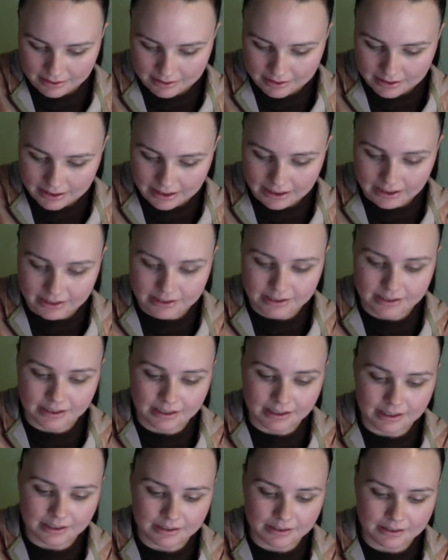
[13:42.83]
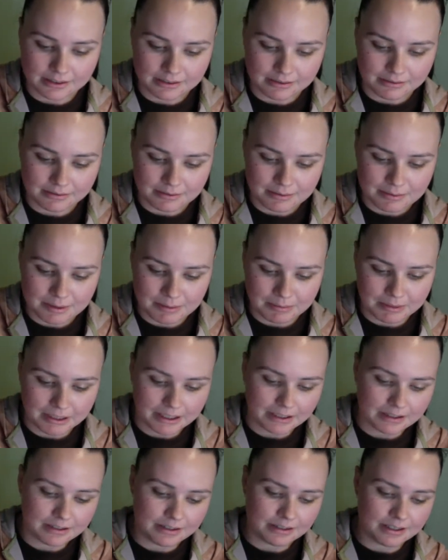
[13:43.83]
Actually, I don't remember how
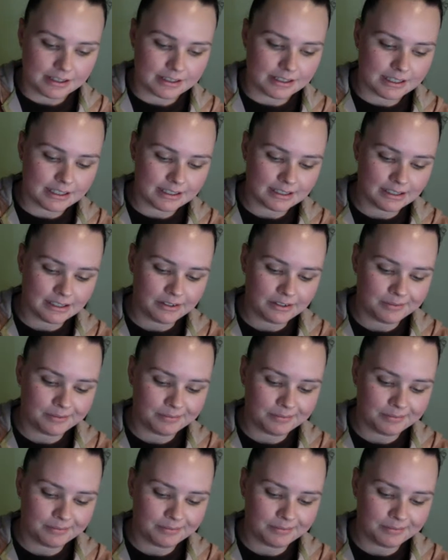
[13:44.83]
to do this. Yes, I do.